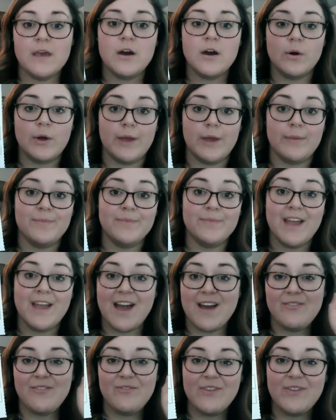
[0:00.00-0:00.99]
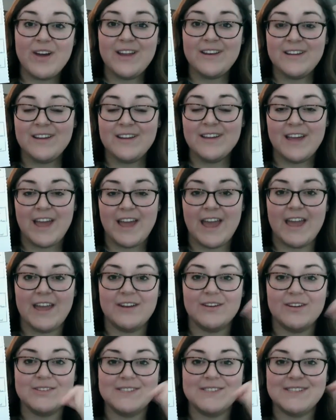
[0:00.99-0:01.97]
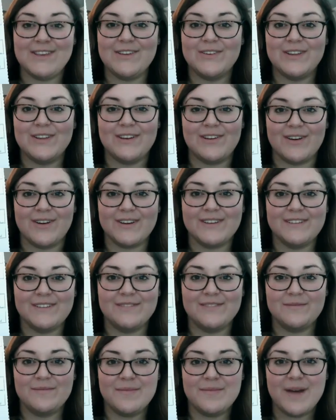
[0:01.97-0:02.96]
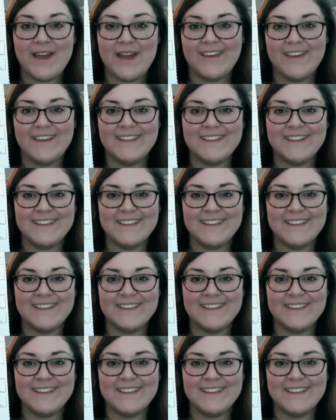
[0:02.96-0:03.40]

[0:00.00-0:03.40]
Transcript: Okay, have fun, and I'll see you in art. Bye.